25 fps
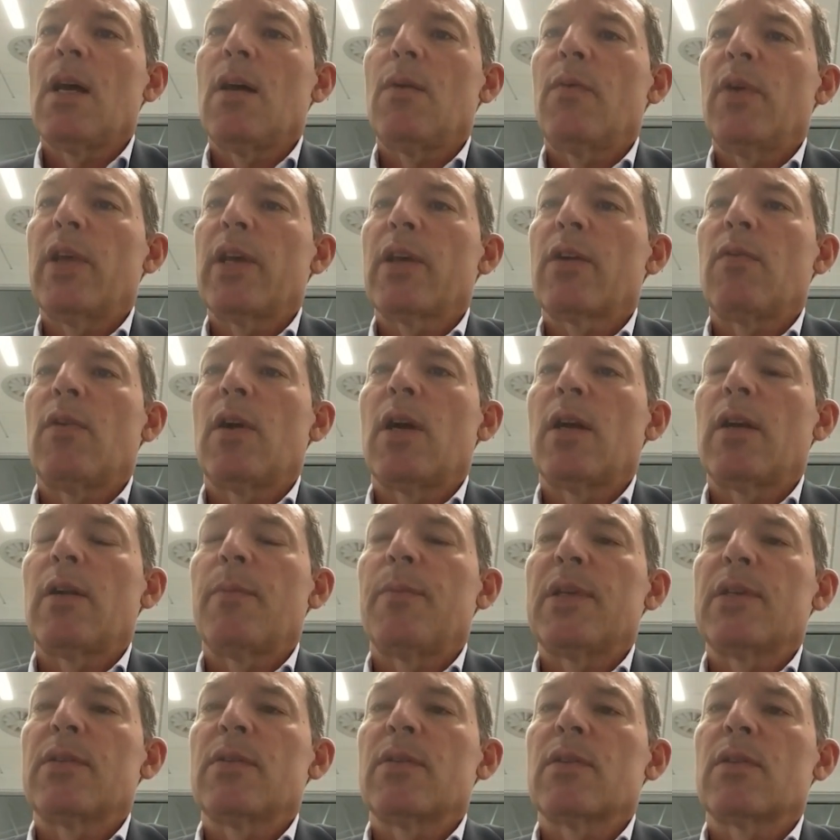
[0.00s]
We acquired a
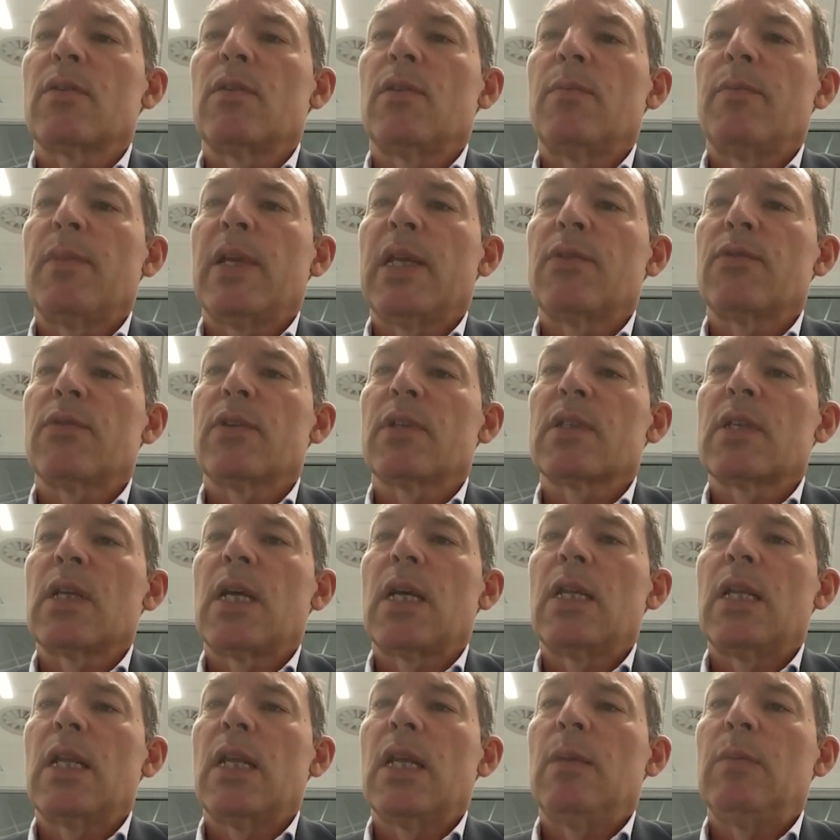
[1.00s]
business called Matrix
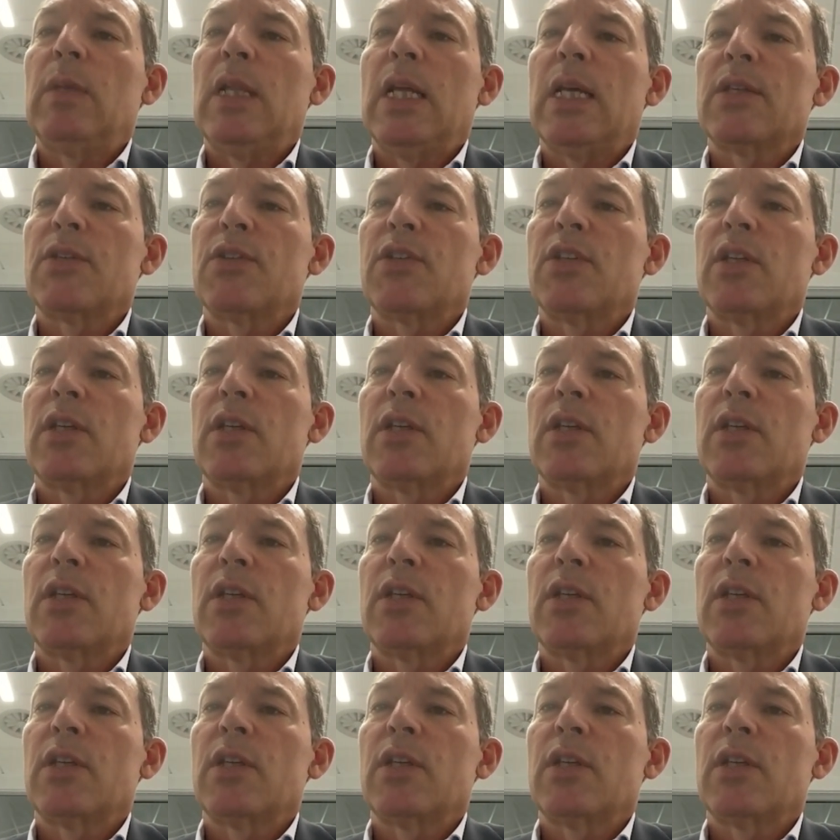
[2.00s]
IDM last